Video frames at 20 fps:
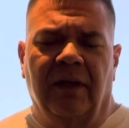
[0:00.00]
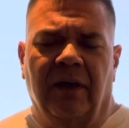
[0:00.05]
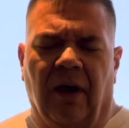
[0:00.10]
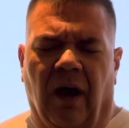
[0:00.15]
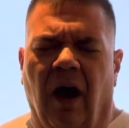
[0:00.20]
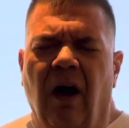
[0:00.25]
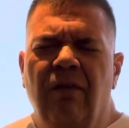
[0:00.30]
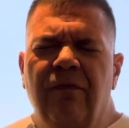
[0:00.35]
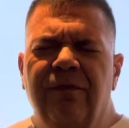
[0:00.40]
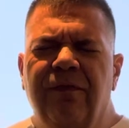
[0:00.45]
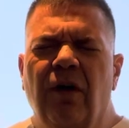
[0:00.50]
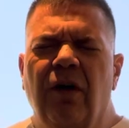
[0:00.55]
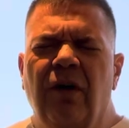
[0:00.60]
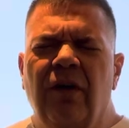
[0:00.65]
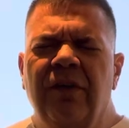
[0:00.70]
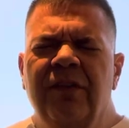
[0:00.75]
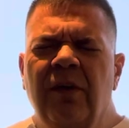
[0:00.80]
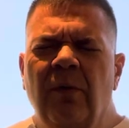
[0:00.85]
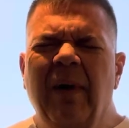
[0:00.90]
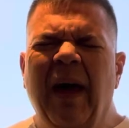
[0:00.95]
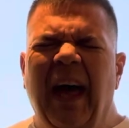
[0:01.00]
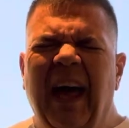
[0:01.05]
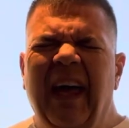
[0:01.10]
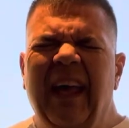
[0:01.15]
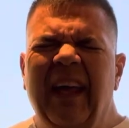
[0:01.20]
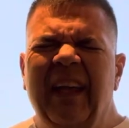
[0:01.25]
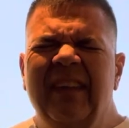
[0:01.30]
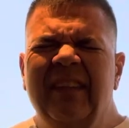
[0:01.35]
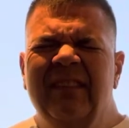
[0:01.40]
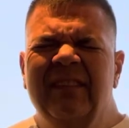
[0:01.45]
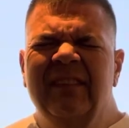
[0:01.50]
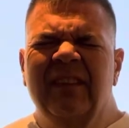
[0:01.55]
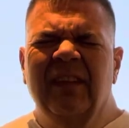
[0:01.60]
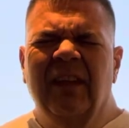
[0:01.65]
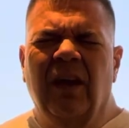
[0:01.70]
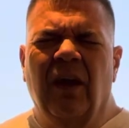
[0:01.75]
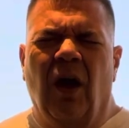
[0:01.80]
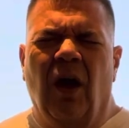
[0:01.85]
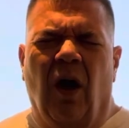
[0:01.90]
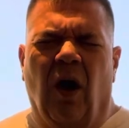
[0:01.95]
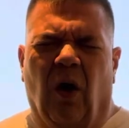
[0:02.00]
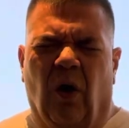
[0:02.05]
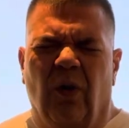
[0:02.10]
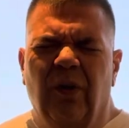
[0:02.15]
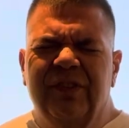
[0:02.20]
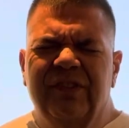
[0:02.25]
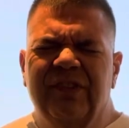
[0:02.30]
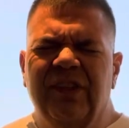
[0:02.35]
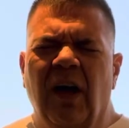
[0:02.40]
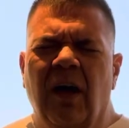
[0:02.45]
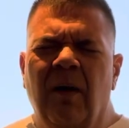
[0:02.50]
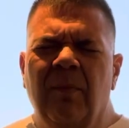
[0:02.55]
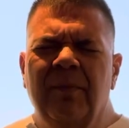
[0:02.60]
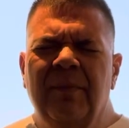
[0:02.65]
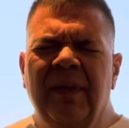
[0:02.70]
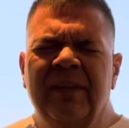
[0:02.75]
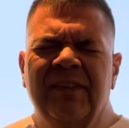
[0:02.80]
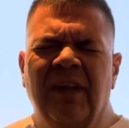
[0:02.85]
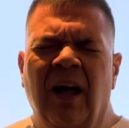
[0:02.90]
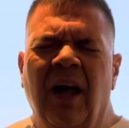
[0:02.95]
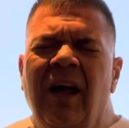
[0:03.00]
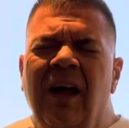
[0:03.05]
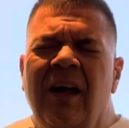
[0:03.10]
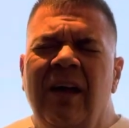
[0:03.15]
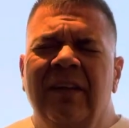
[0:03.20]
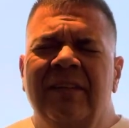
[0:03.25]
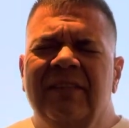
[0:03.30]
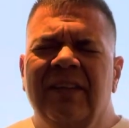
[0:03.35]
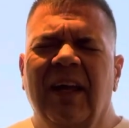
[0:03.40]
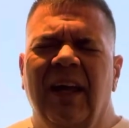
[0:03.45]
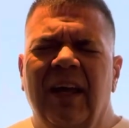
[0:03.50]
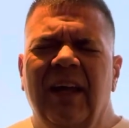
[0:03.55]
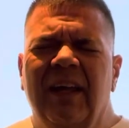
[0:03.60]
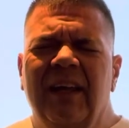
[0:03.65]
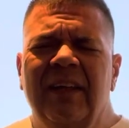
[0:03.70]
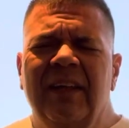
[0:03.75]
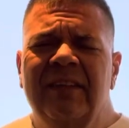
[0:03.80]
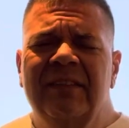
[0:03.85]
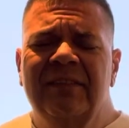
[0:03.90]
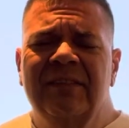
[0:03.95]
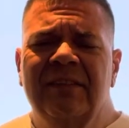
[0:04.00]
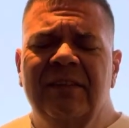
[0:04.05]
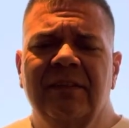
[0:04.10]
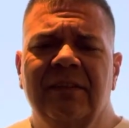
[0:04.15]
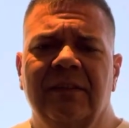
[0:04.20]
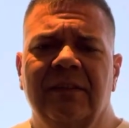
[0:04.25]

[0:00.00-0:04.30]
all for the best, or some bizarre test.